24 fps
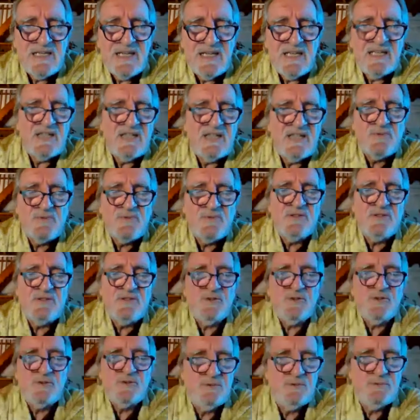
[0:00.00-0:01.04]
it is what
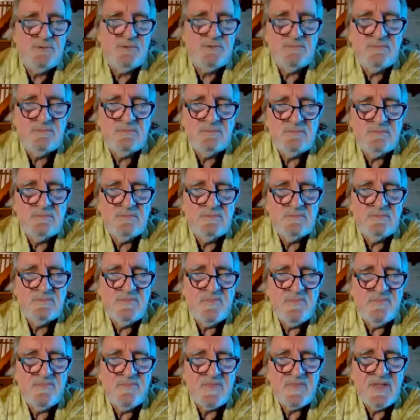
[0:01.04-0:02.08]
you do.
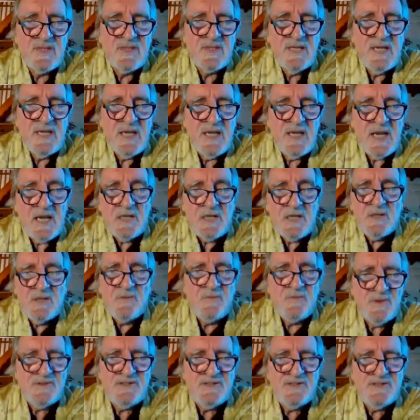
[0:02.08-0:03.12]
And of
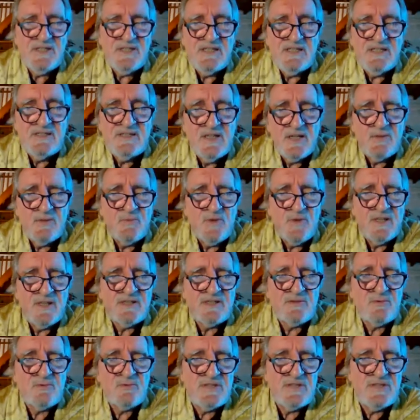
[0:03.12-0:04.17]
course, it is not
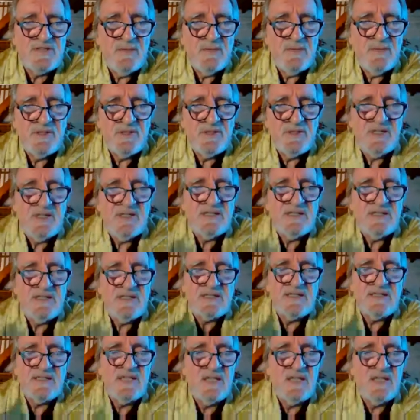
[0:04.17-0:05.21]
what Krishnamurti is
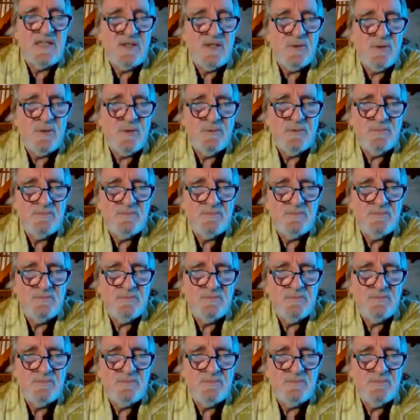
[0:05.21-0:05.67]
asking you.